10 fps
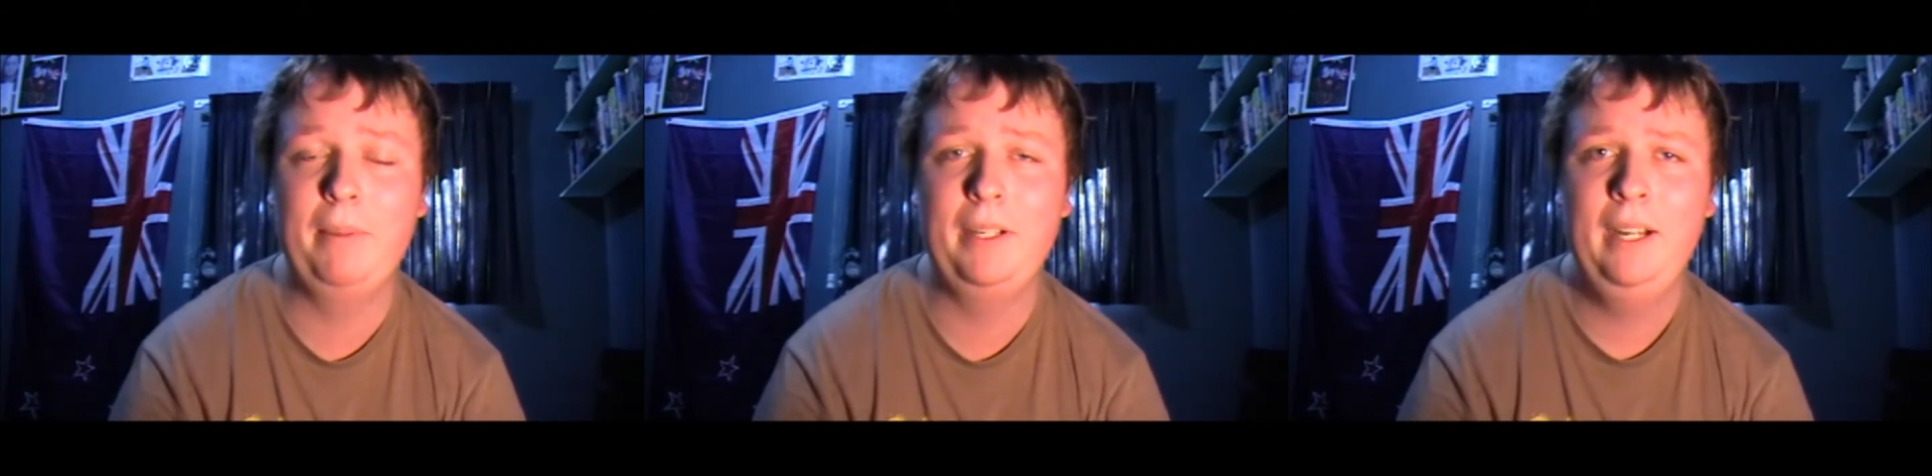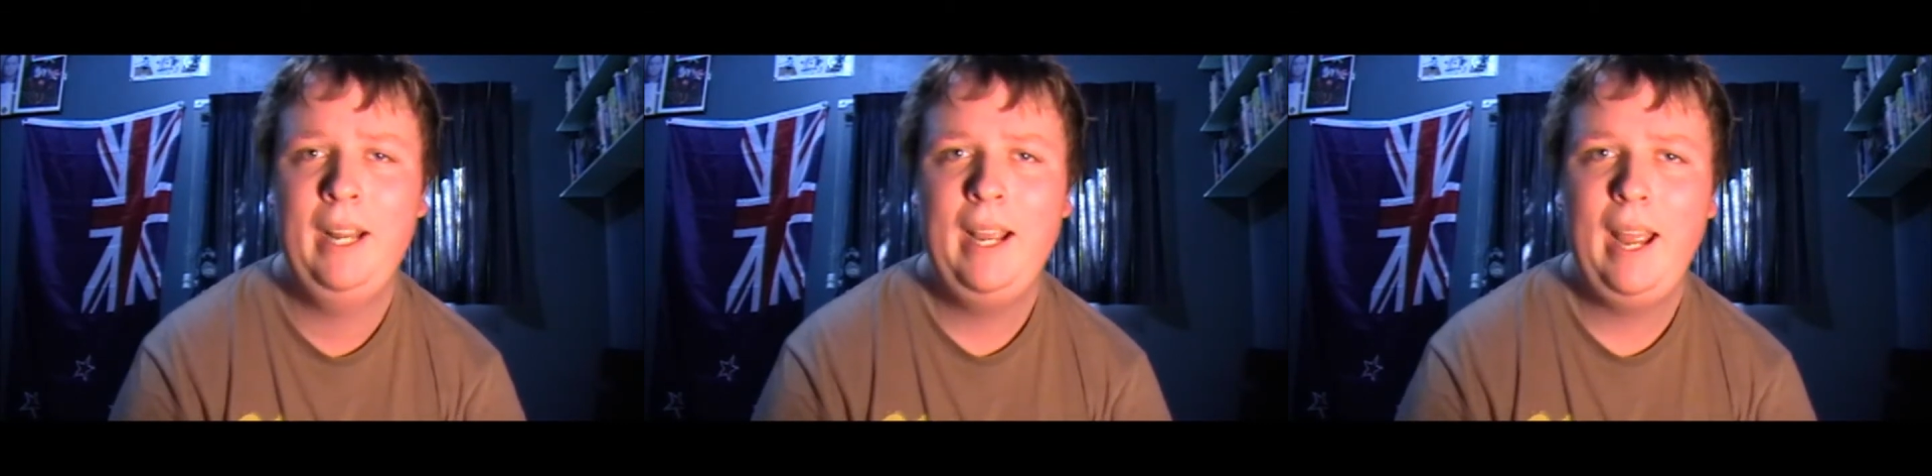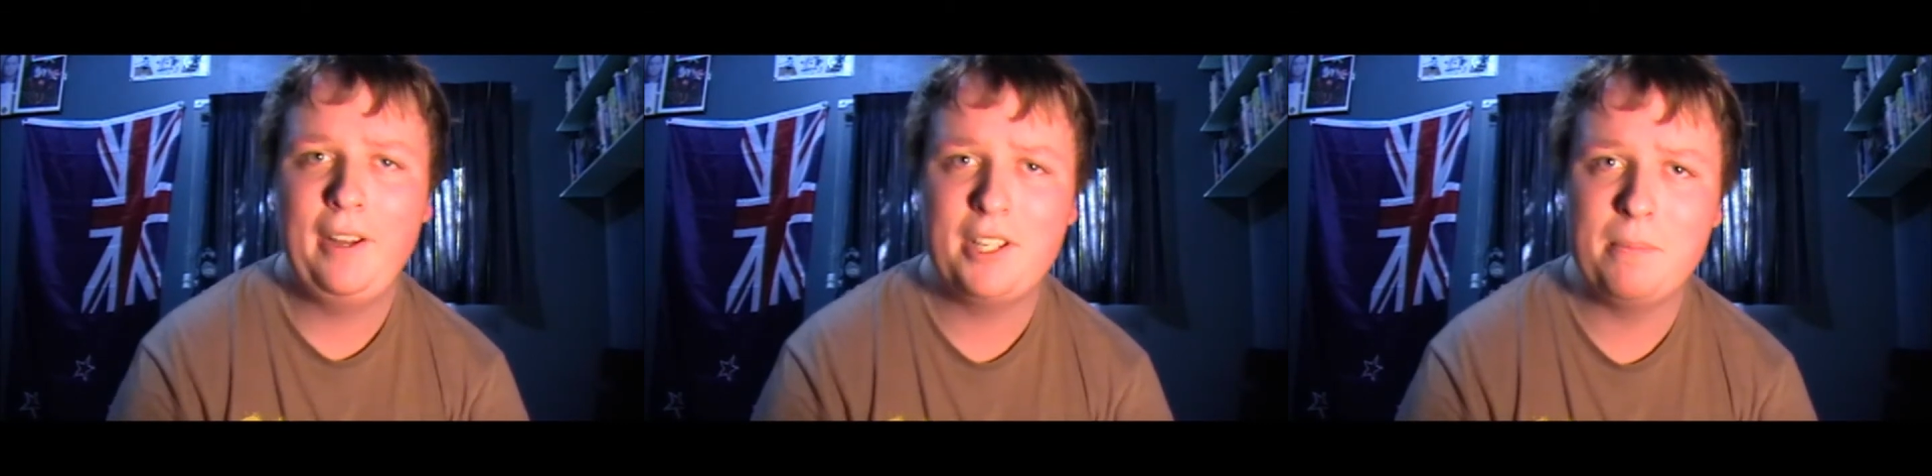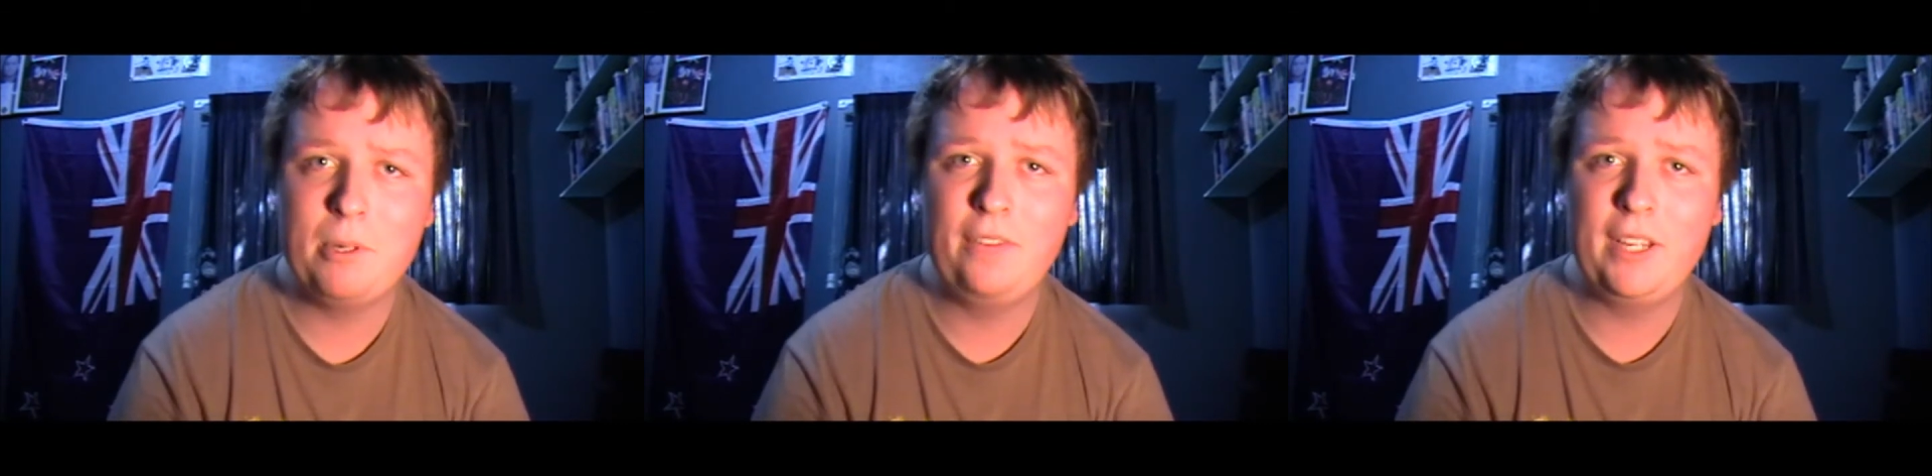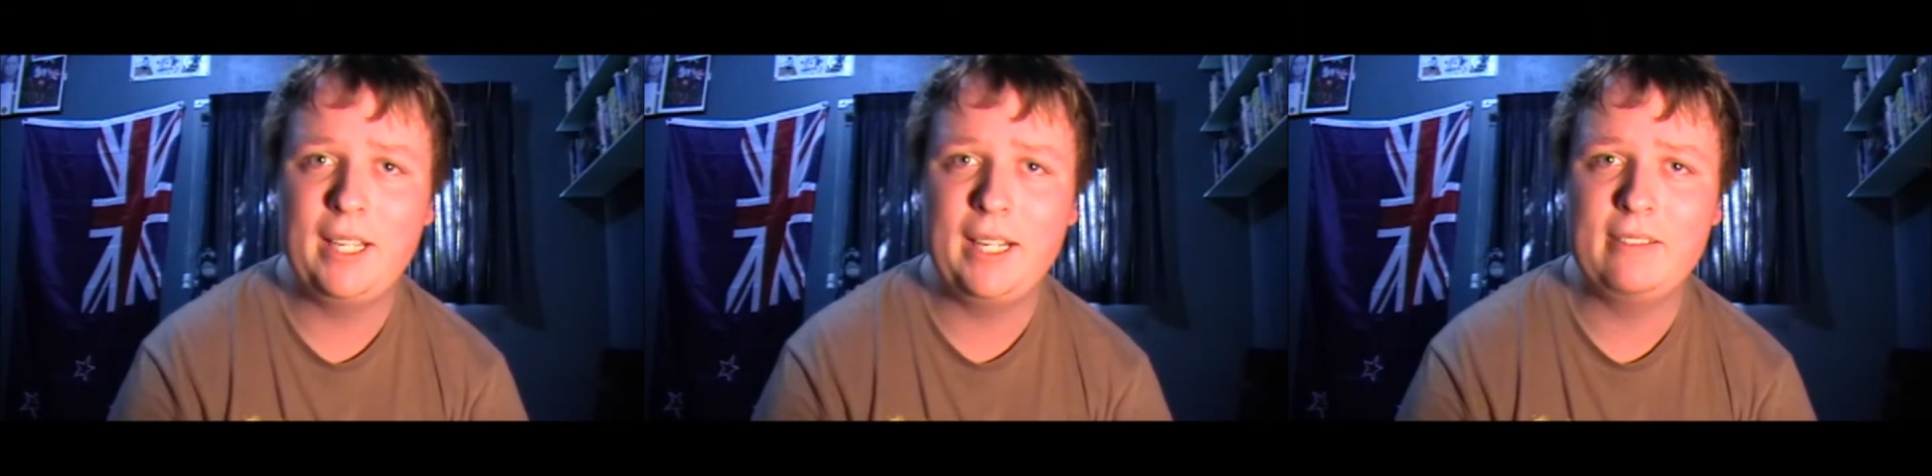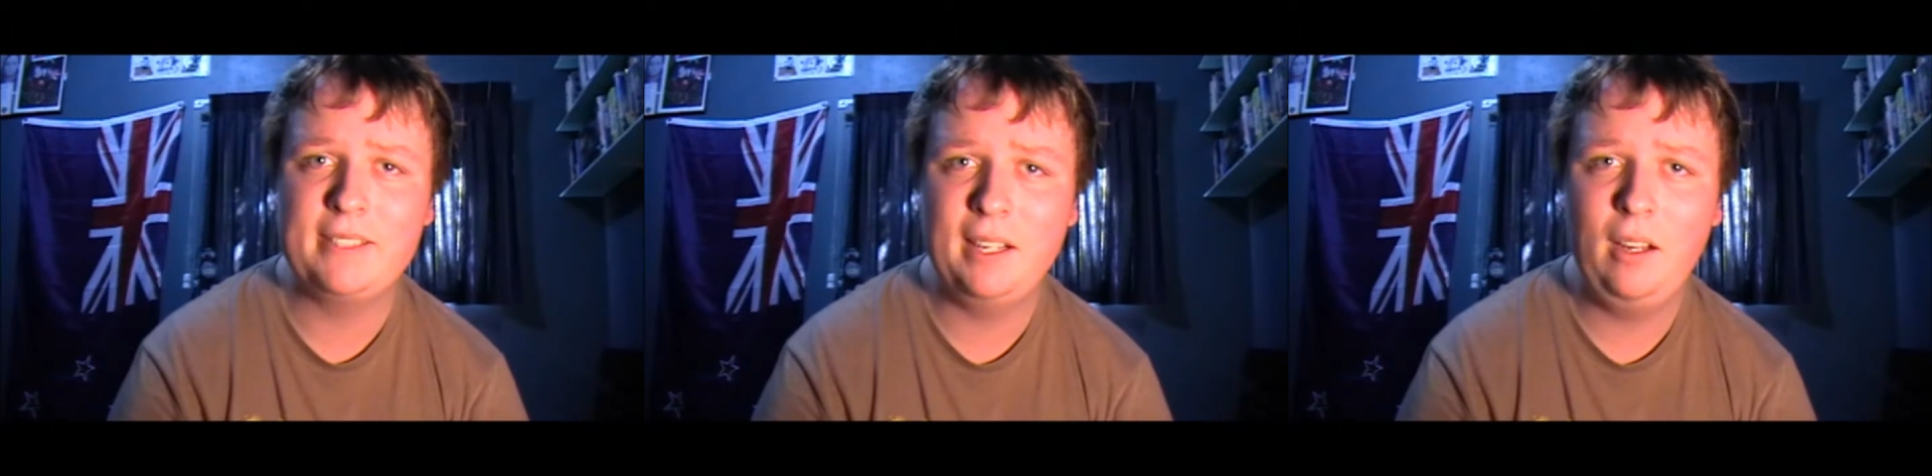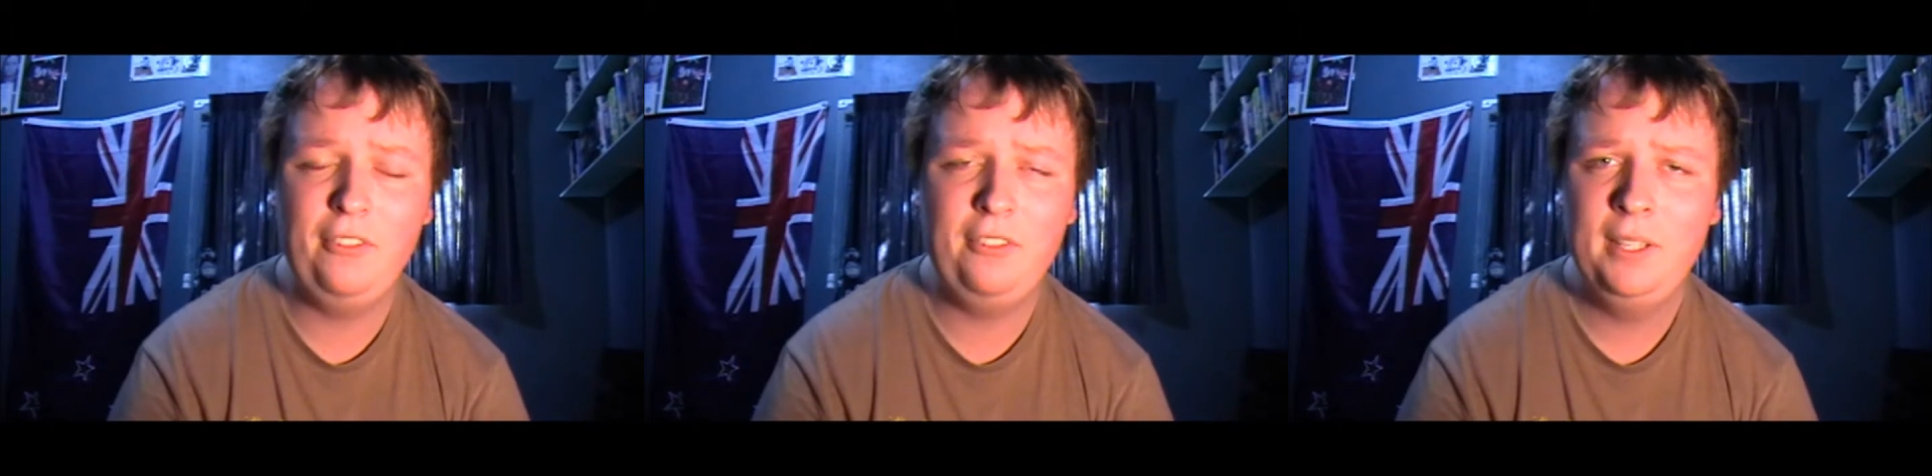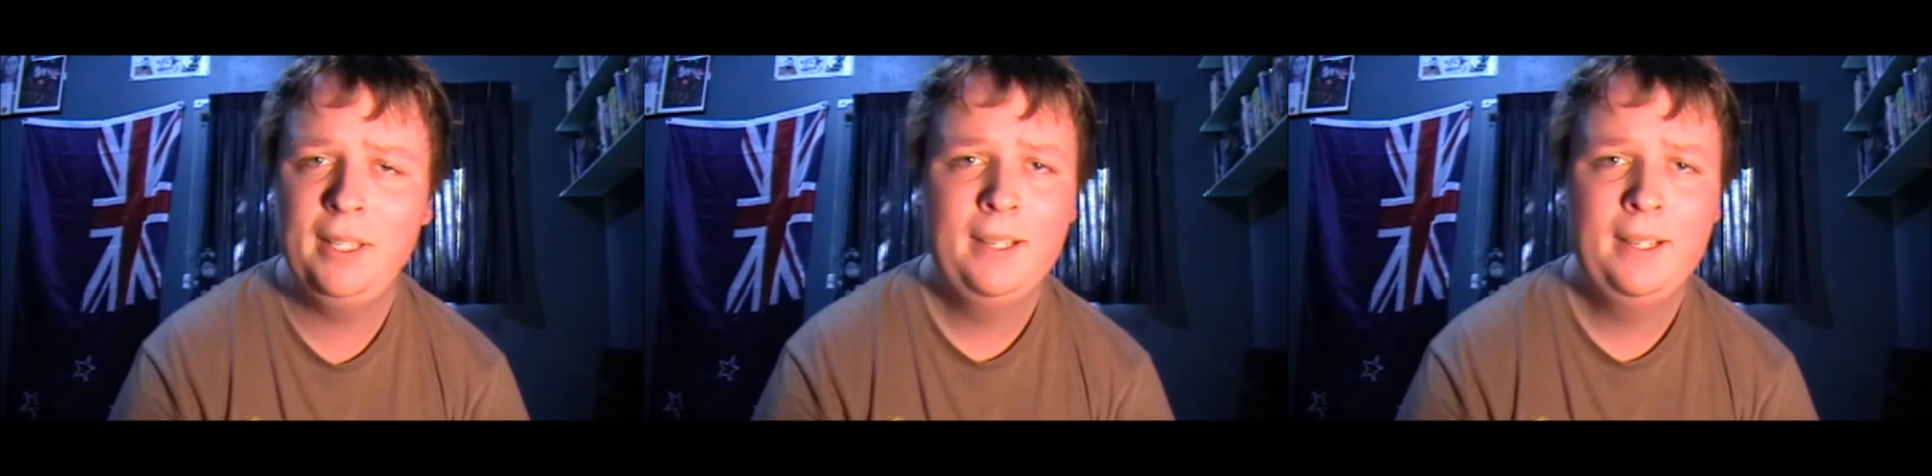but as a movie in itself,